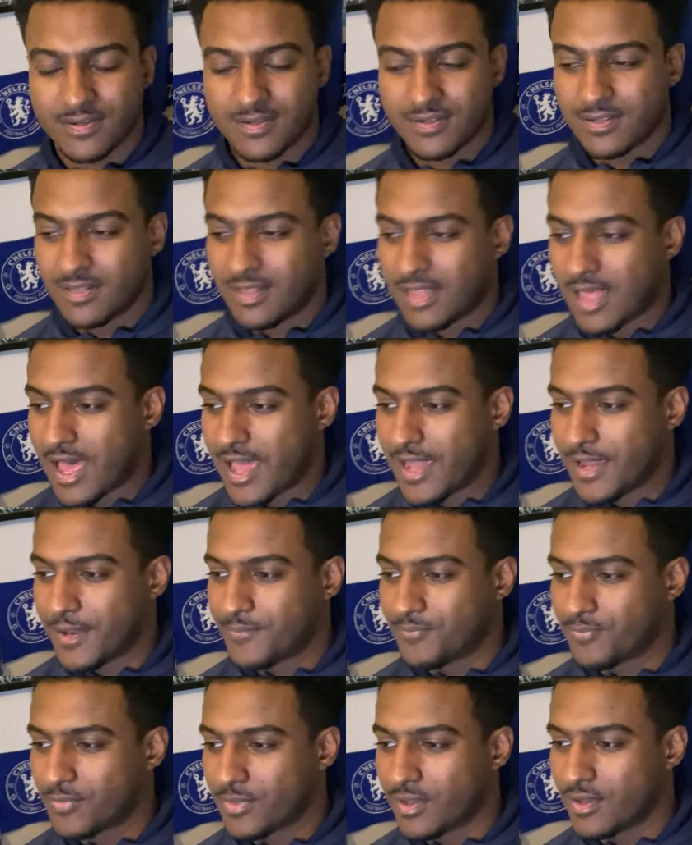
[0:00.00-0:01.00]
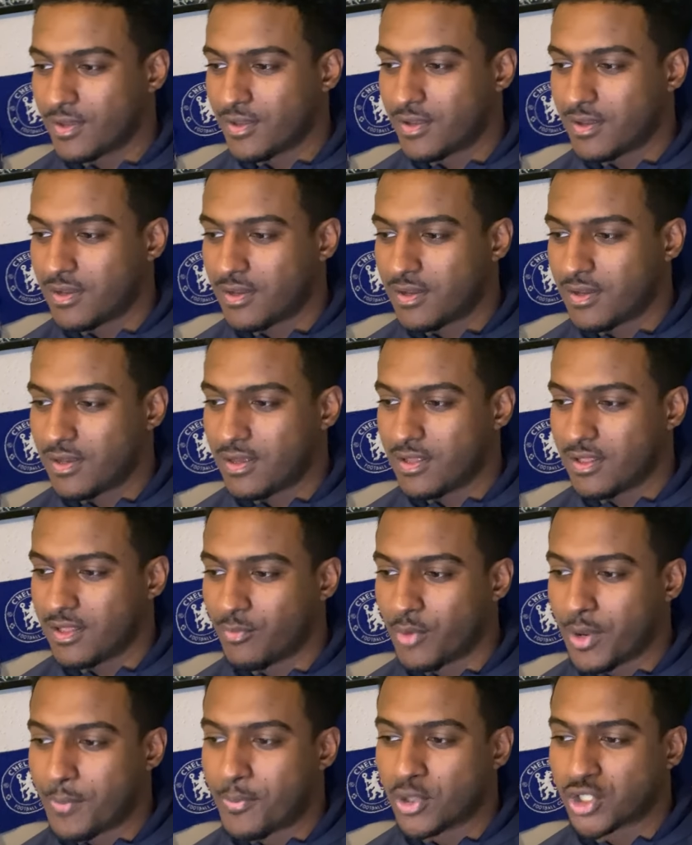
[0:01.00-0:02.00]
Like,
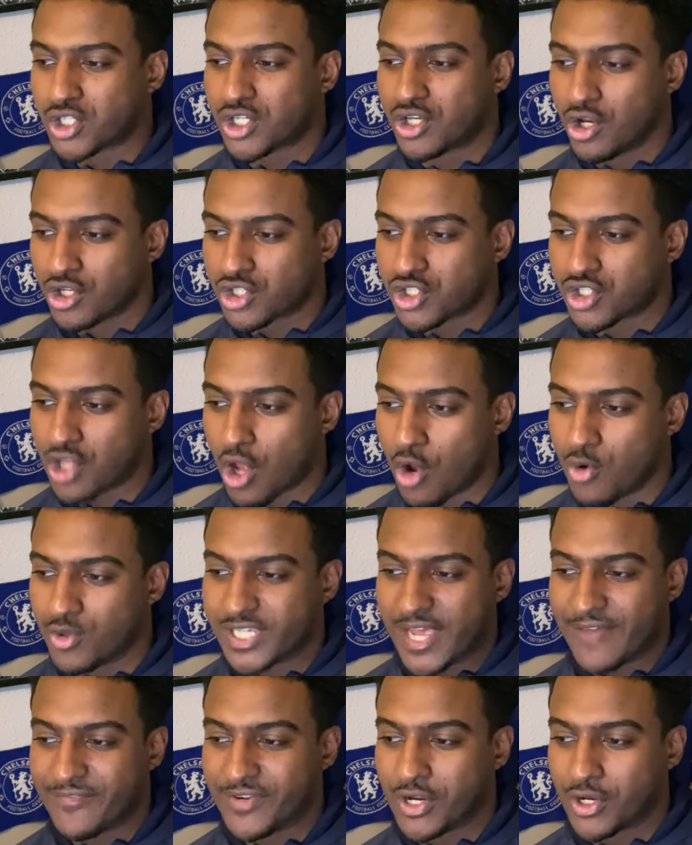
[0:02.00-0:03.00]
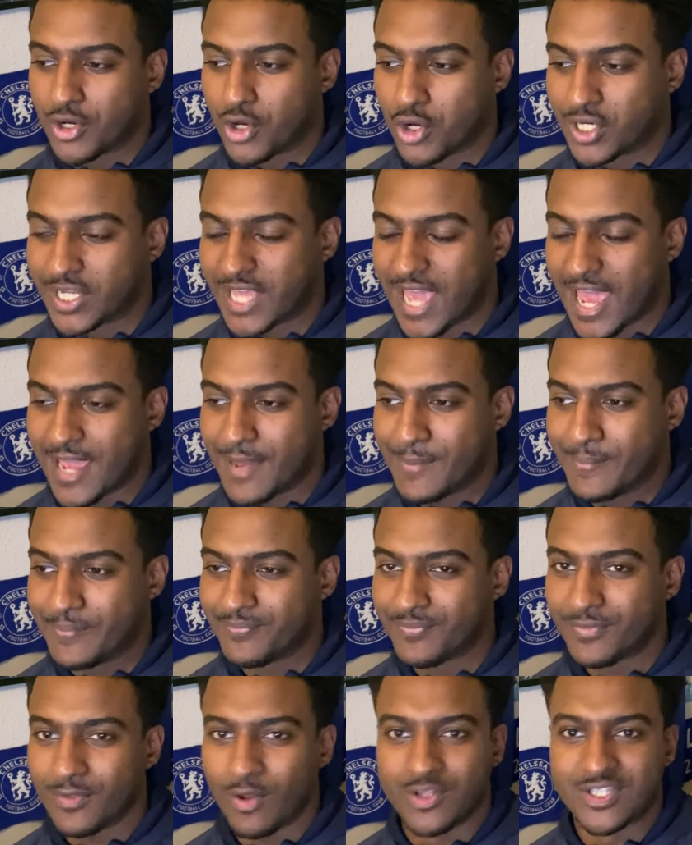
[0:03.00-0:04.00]
we pushed Gusto, who's having a good game,
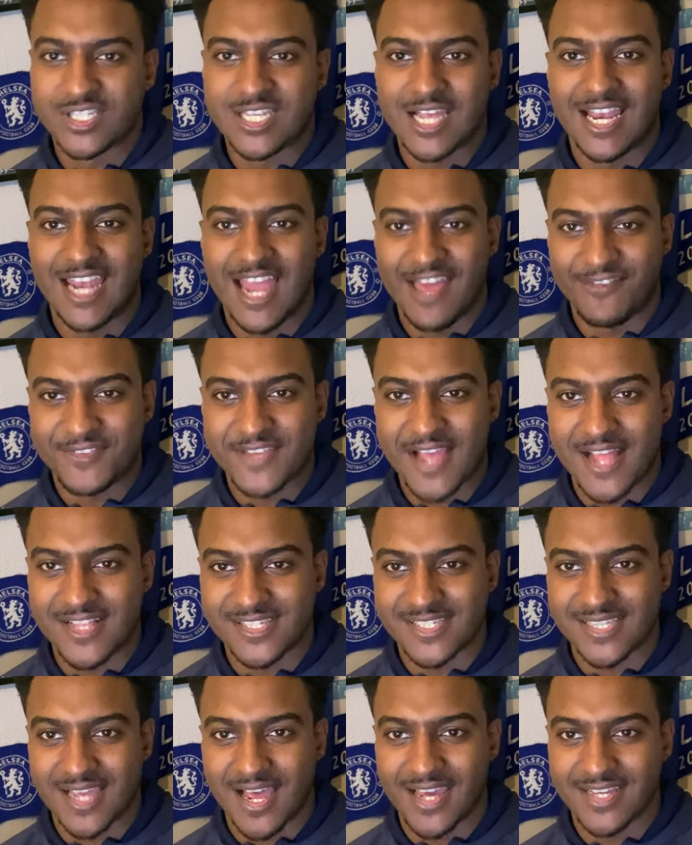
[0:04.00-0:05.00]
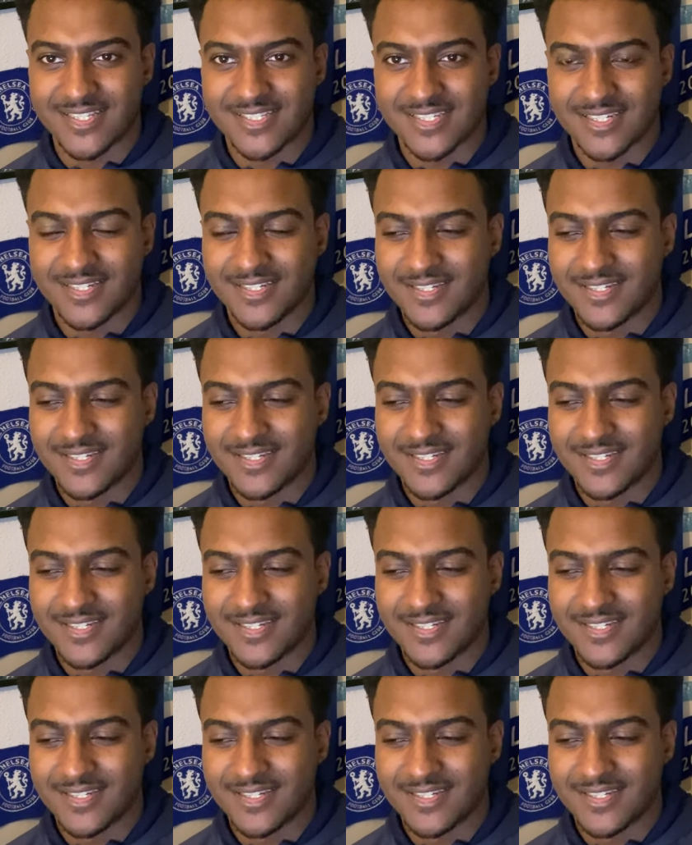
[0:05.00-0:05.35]
onto the left-hand side.